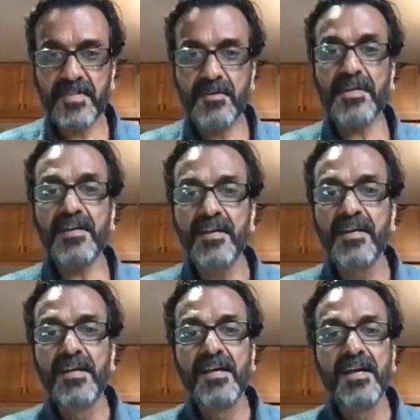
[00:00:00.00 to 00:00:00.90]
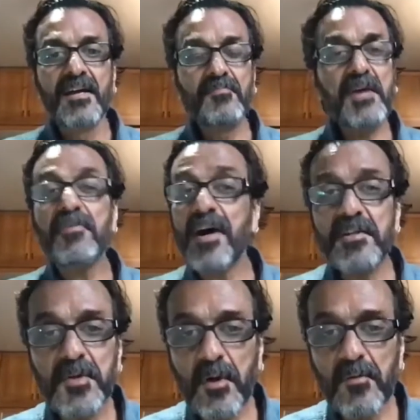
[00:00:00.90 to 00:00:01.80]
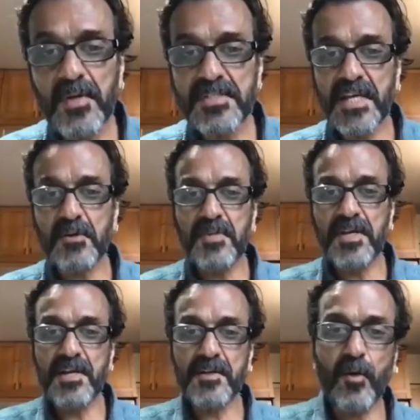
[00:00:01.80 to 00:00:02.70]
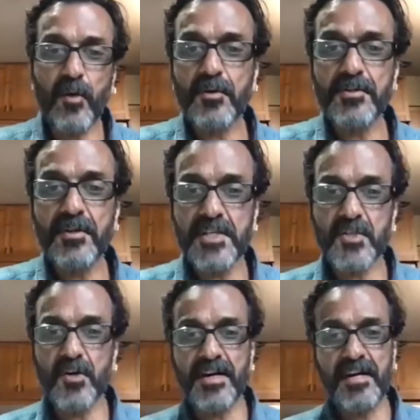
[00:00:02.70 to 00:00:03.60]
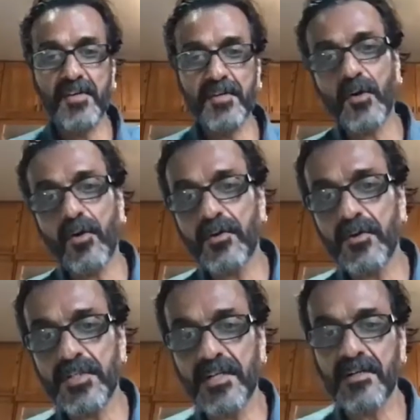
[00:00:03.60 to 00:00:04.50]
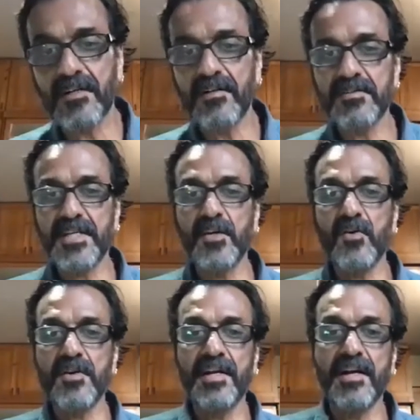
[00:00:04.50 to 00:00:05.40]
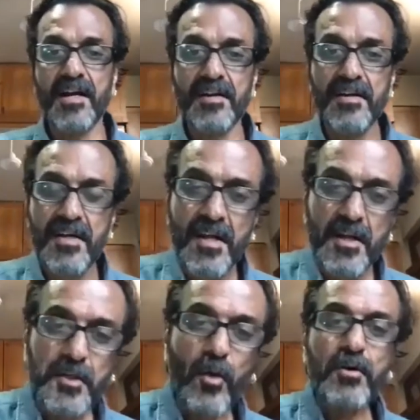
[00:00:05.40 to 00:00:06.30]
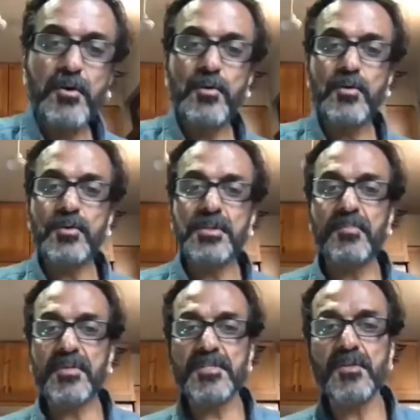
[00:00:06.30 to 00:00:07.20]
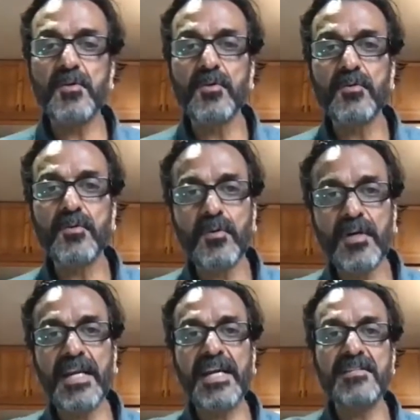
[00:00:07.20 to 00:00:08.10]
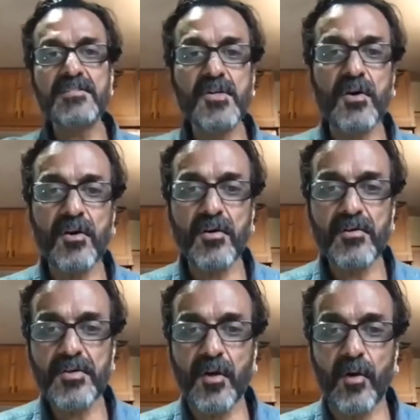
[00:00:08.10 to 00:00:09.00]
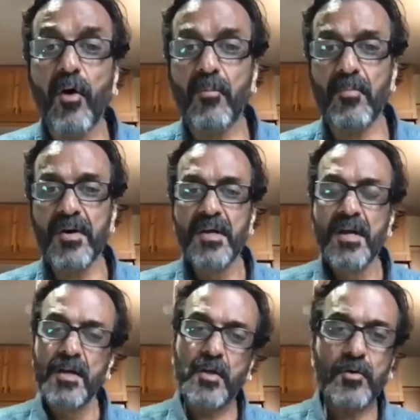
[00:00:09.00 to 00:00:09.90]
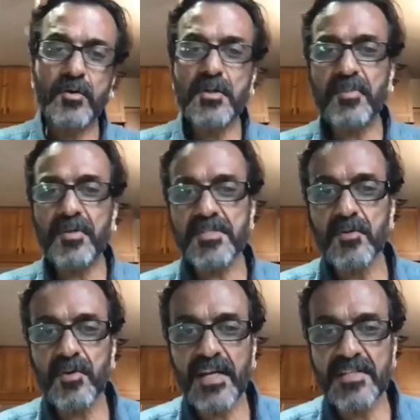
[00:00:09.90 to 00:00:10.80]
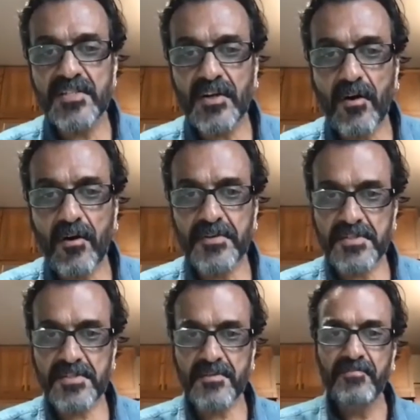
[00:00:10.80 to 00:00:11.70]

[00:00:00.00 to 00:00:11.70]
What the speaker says: Okay. My father would always say to me, talk to the rickshaw driver, talk to the security guard, talk to the person who cleans your home, talk to the person who cleans your office.